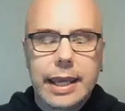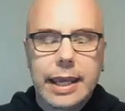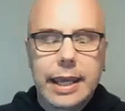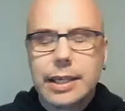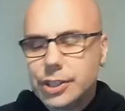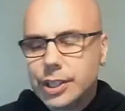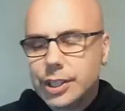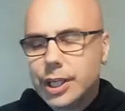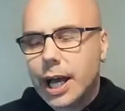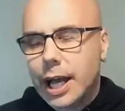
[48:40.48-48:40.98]
the
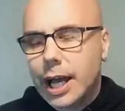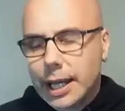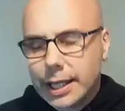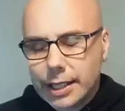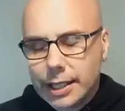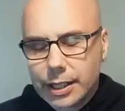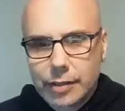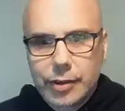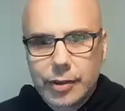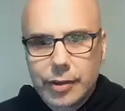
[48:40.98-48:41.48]

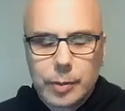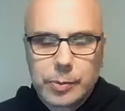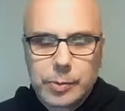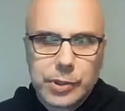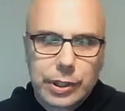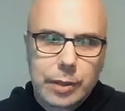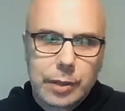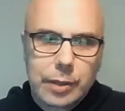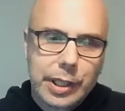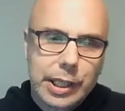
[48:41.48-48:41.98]
AGI kind of helps
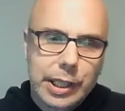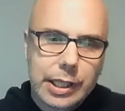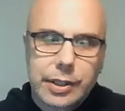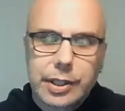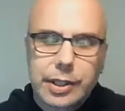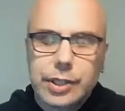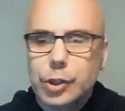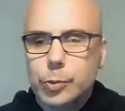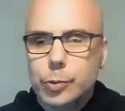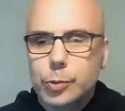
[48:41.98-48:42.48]
eliminate
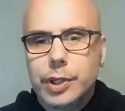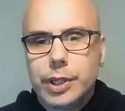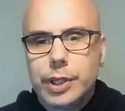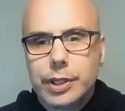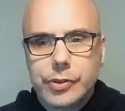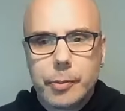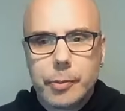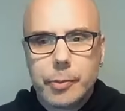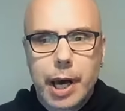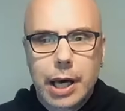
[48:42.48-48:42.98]
the human
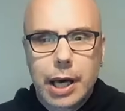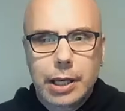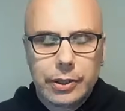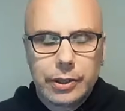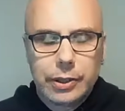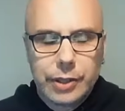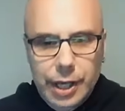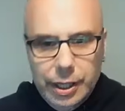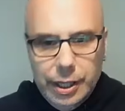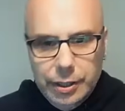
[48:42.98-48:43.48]
as the
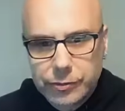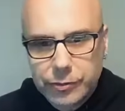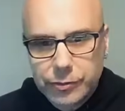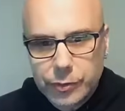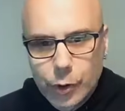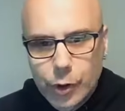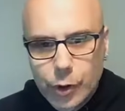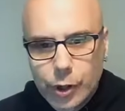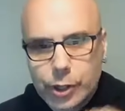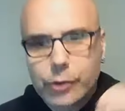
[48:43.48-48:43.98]
bottleneck
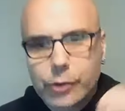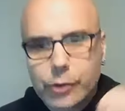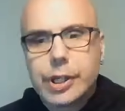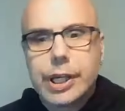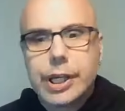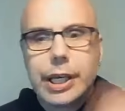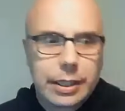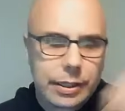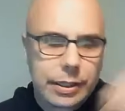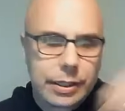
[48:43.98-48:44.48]
for
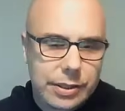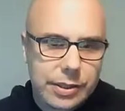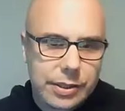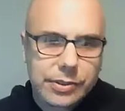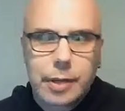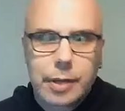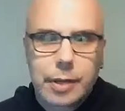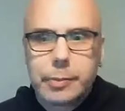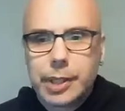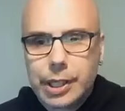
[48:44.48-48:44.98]
creating and
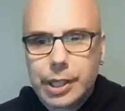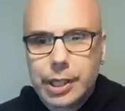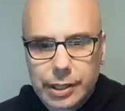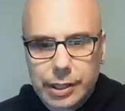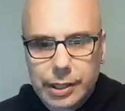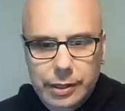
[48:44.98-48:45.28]
disseminating.